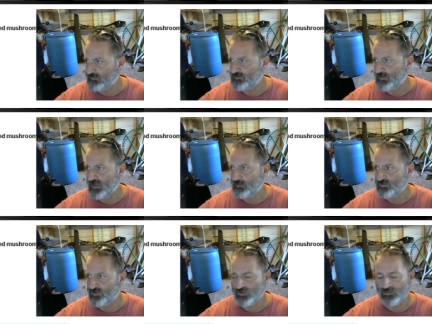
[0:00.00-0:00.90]
of Spam,
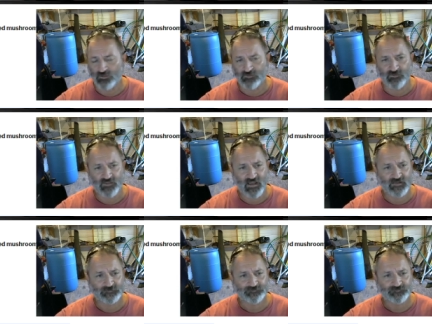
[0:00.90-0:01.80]
so you can look for
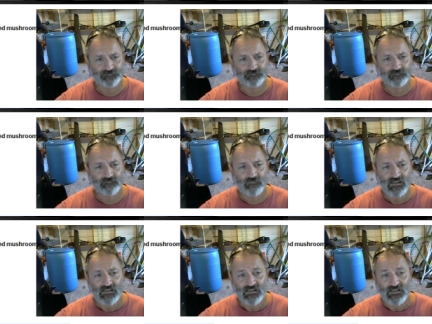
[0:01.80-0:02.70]
that.
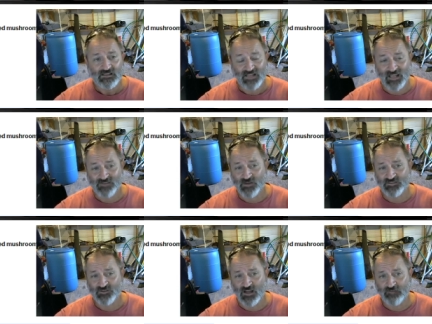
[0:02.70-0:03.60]

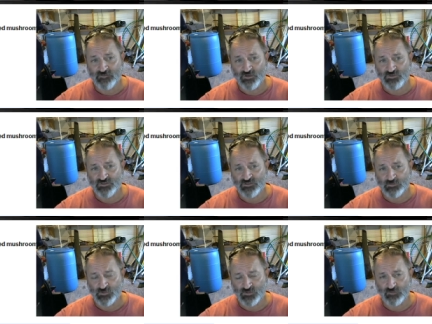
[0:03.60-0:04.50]
Nitrates are often used as a
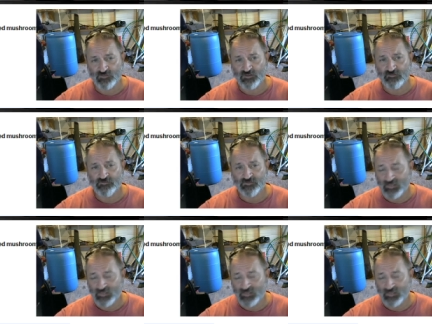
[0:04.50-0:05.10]
preservative.